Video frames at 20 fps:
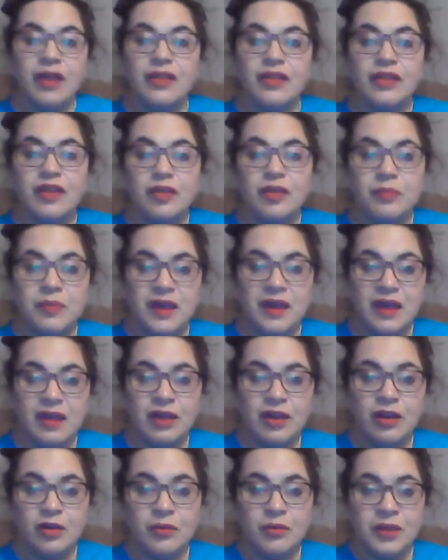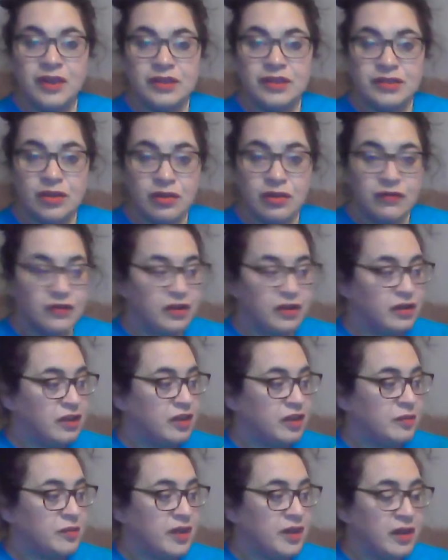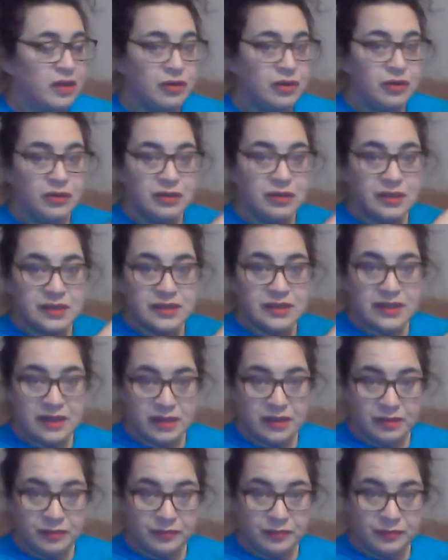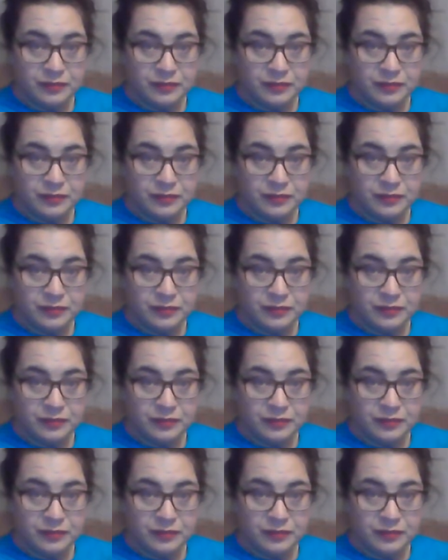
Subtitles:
The bear went over the mountain.